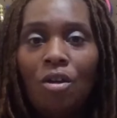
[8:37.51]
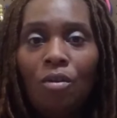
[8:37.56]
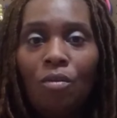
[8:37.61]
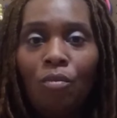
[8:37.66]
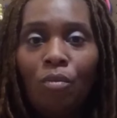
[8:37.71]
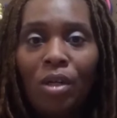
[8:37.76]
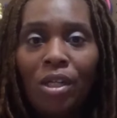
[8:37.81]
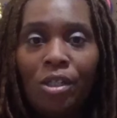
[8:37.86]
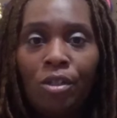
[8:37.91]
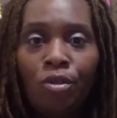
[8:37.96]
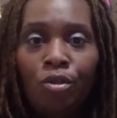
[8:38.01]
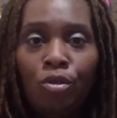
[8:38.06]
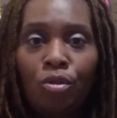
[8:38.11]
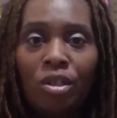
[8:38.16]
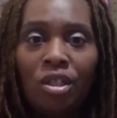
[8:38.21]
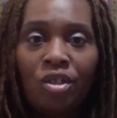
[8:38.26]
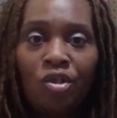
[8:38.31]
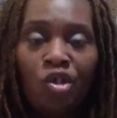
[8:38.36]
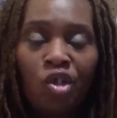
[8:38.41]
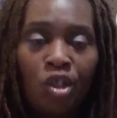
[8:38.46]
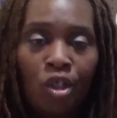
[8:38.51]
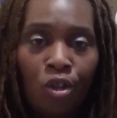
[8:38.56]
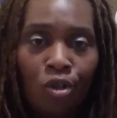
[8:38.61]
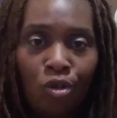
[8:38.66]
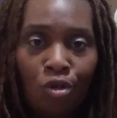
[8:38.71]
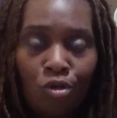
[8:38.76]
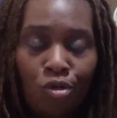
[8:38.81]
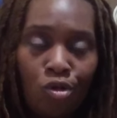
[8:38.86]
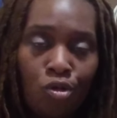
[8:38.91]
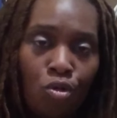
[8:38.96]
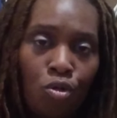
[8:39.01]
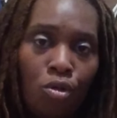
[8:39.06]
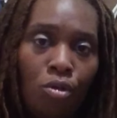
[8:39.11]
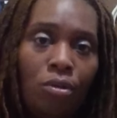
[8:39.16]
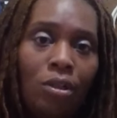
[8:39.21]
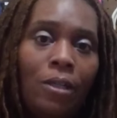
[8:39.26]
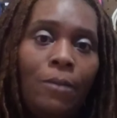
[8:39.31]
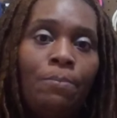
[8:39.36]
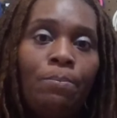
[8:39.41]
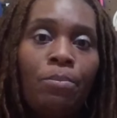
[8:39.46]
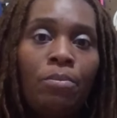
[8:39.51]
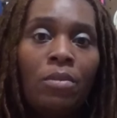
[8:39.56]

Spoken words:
where you can share your story.